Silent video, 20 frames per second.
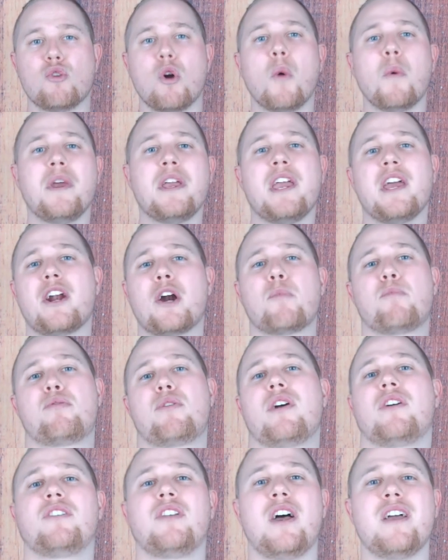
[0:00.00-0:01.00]
Growing in
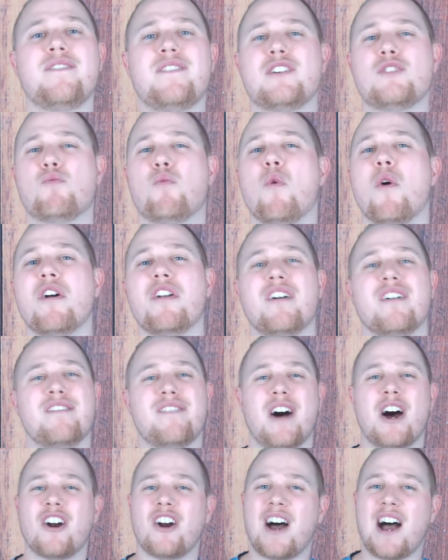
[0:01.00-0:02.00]
our prayer life is one of